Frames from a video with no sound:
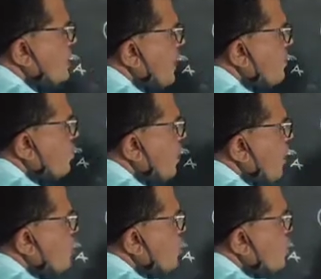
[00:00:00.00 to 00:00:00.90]
Then we
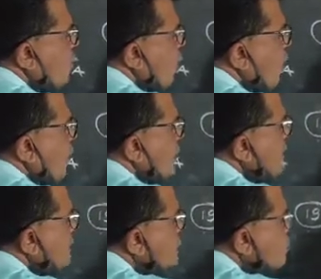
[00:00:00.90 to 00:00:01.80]
have to draw
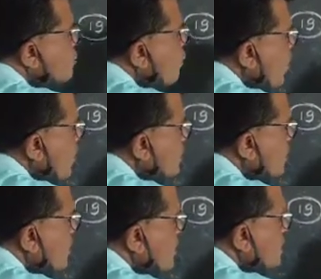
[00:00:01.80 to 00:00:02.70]
in smaller
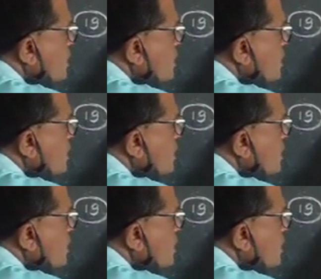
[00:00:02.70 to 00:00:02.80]
circle.